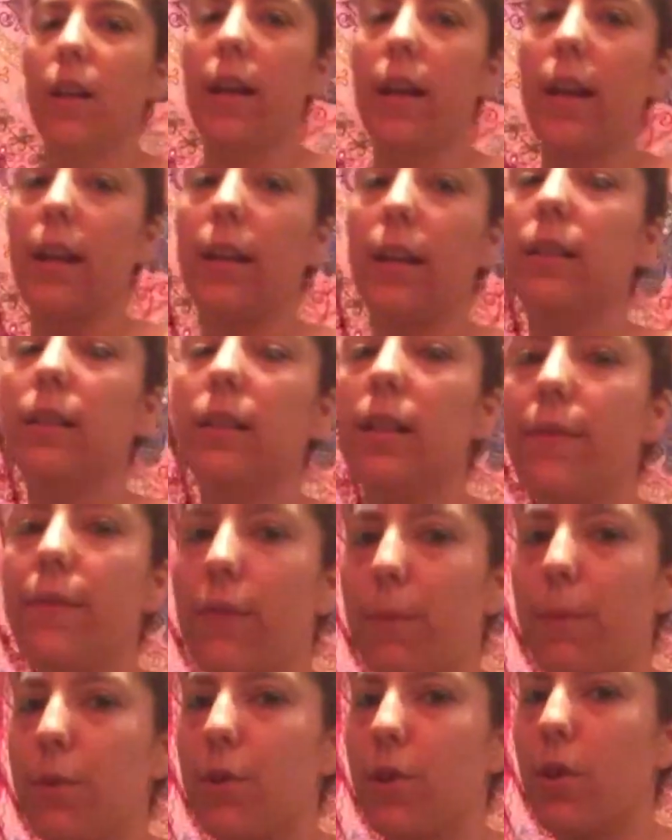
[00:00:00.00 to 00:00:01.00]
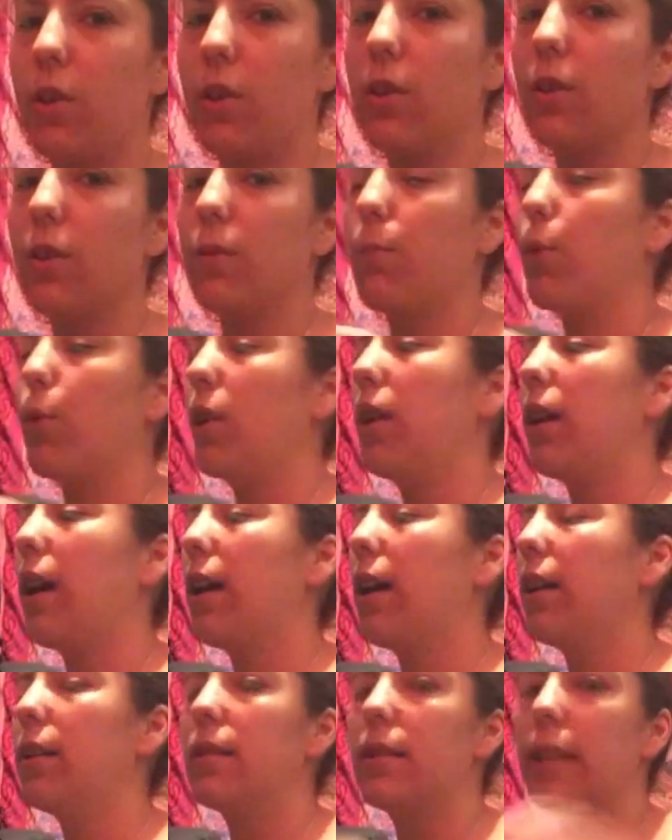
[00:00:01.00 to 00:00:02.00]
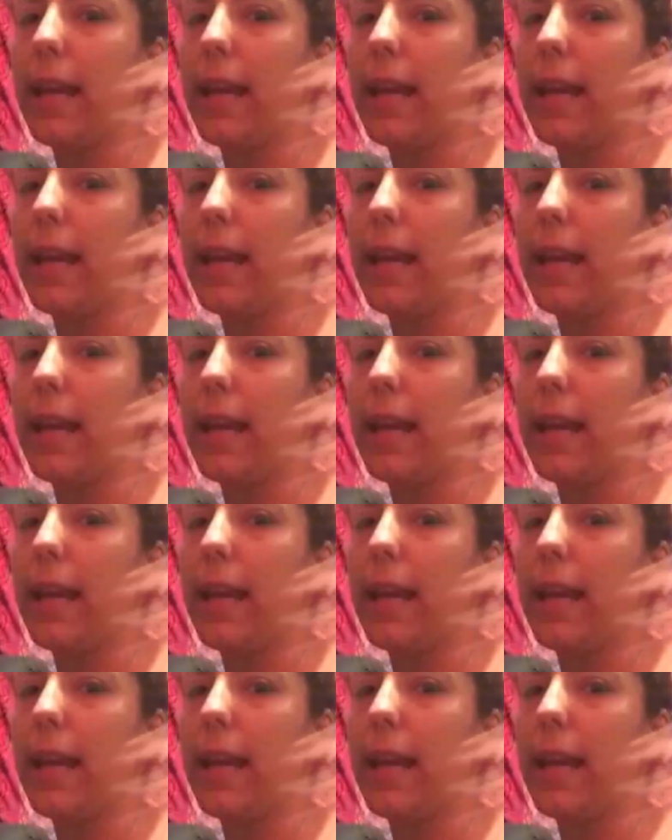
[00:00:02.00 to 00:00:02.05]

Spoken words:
And if I'm just going to put it on the